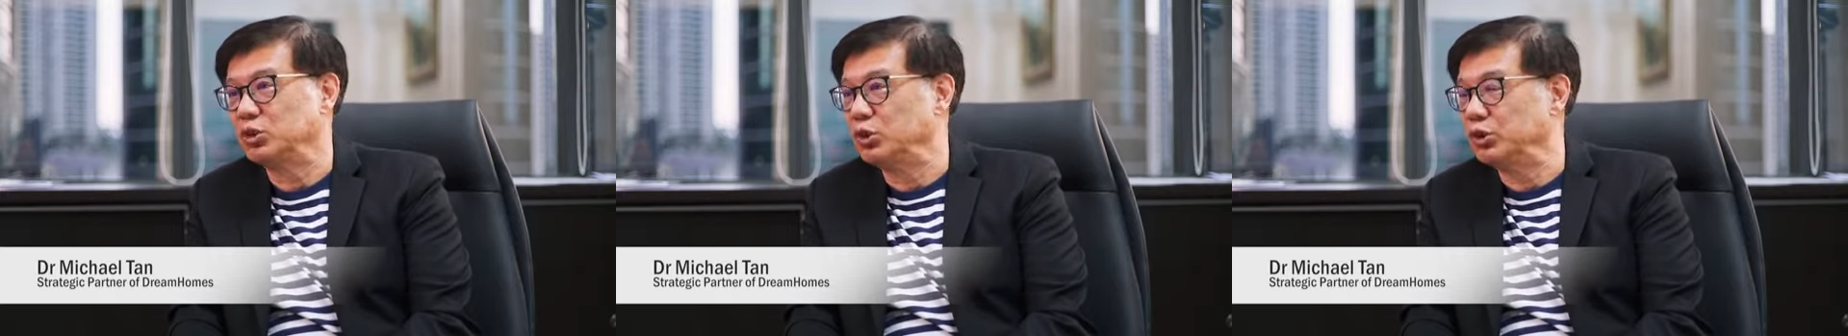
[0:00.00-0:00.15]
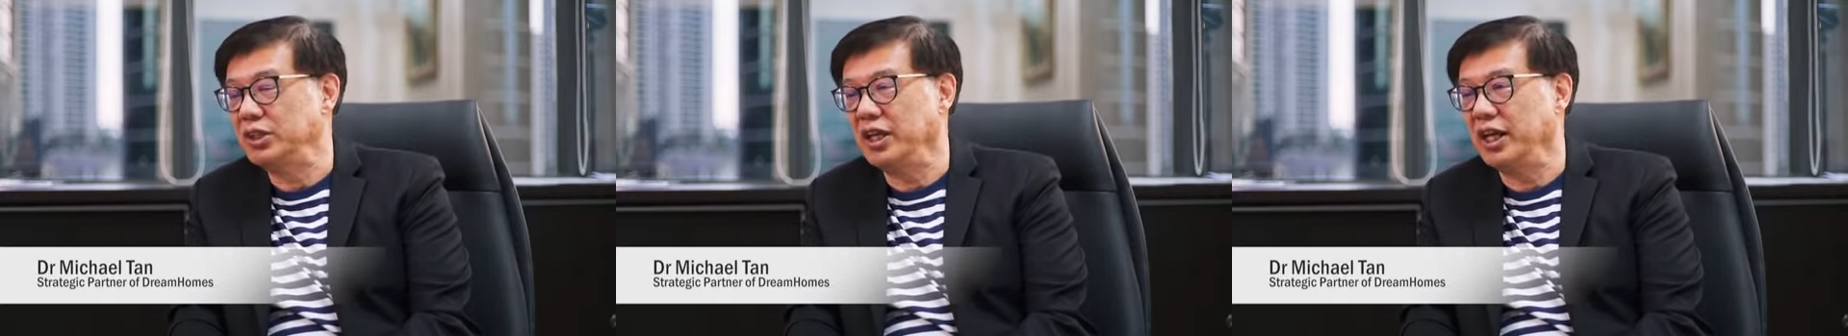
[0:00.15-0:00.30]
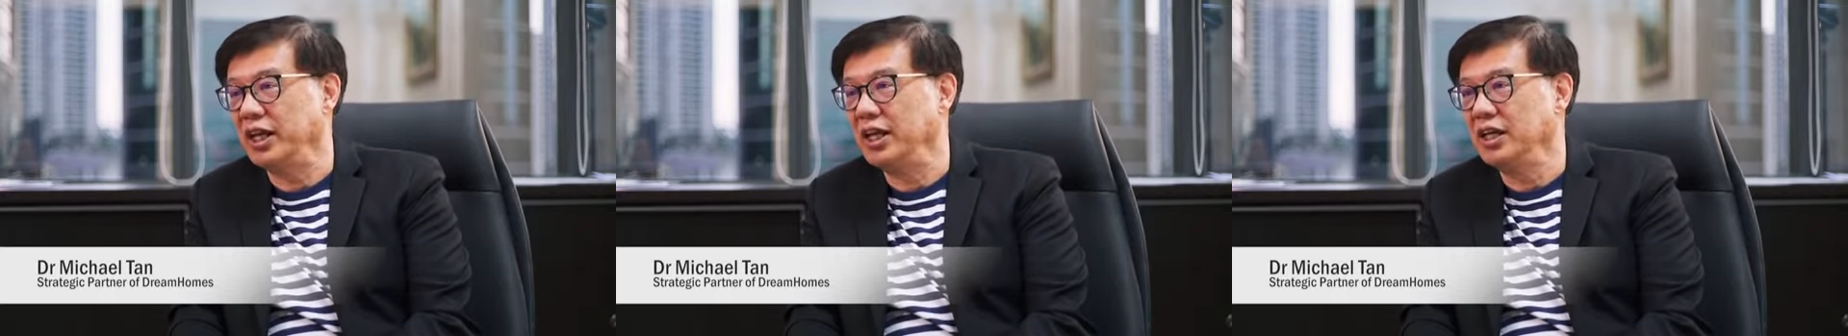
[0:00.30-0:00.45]

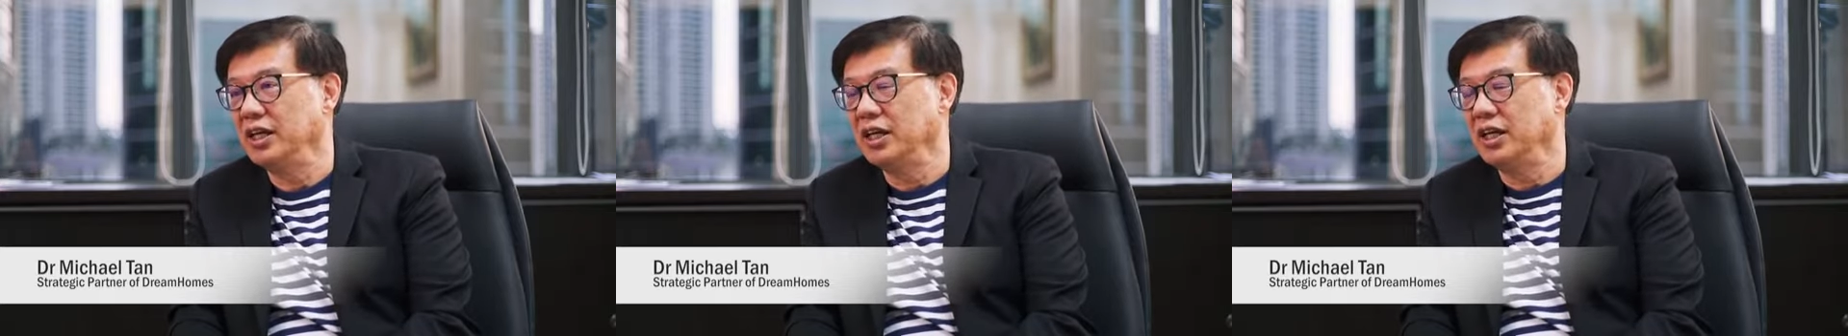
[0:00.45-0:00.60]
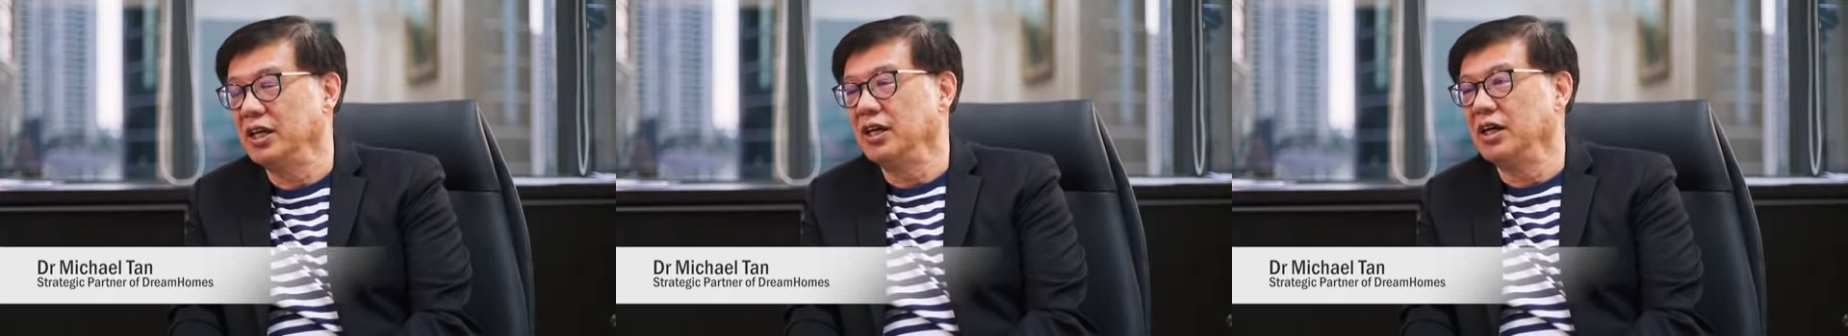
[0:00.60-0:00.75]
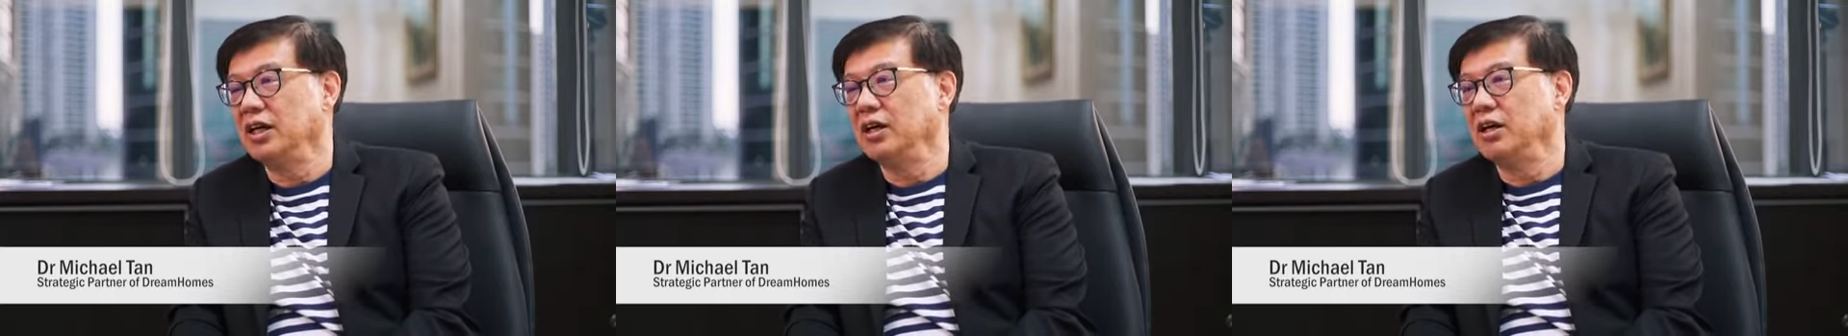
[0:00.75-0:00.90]
Today,
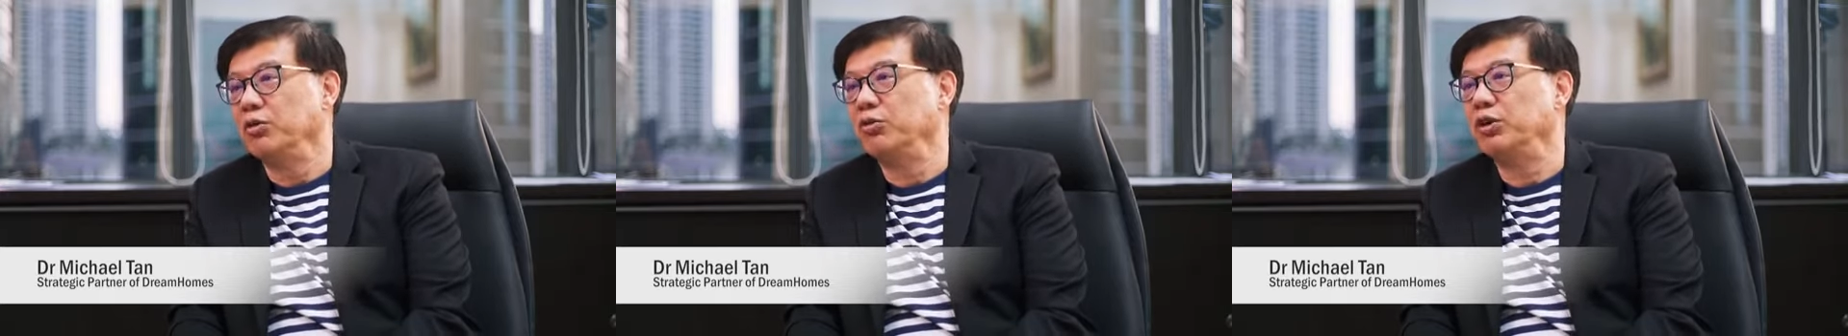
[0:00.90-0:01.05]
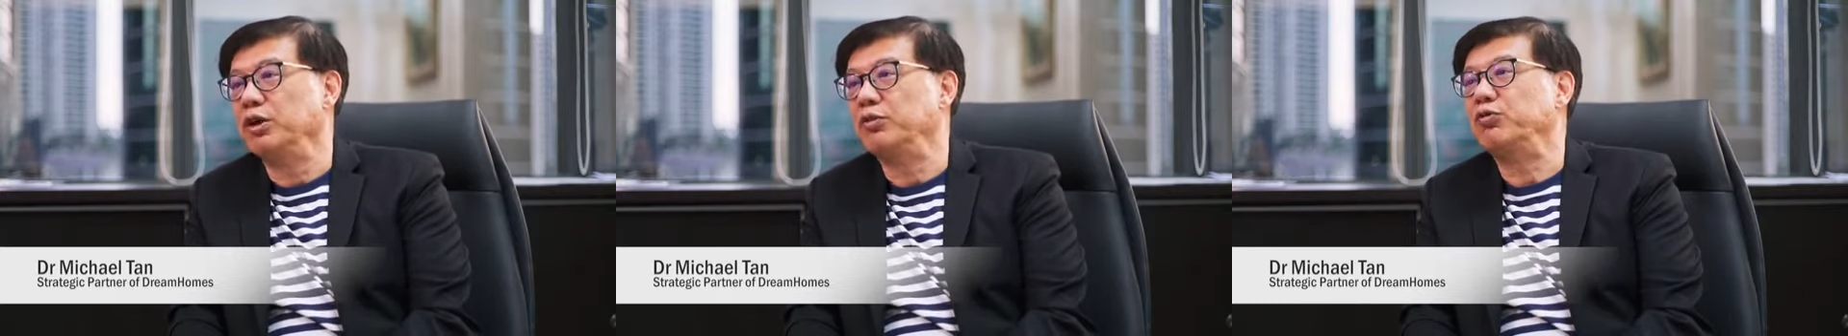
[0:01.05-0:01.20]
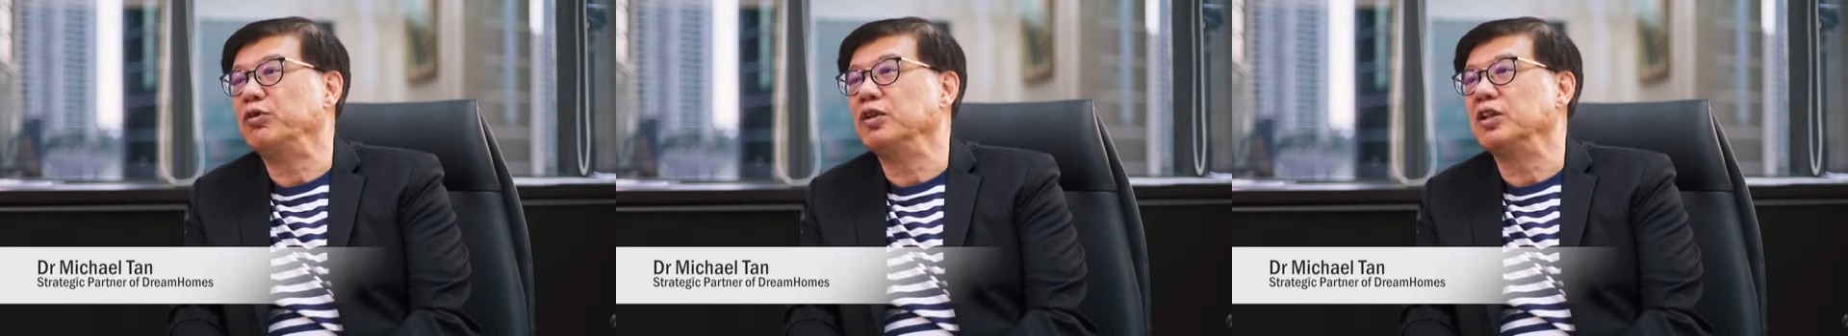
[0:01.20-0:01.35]

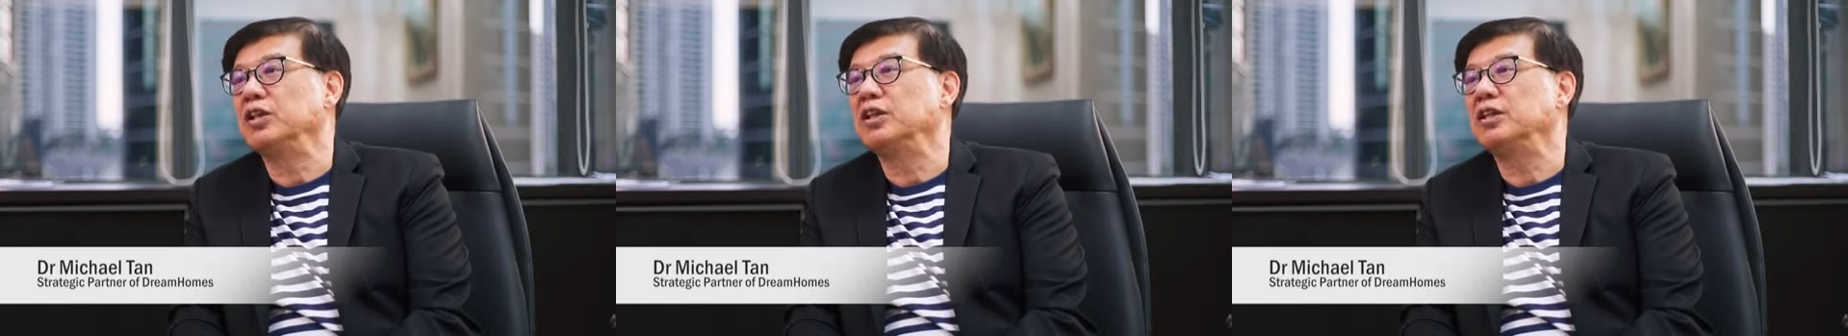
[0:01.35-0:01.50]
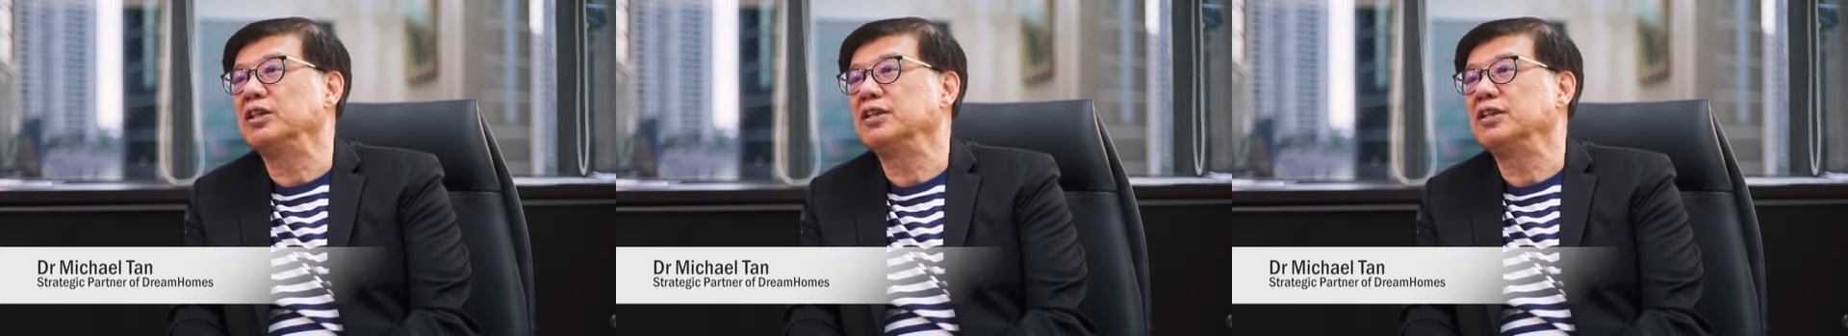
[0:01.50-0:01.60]
with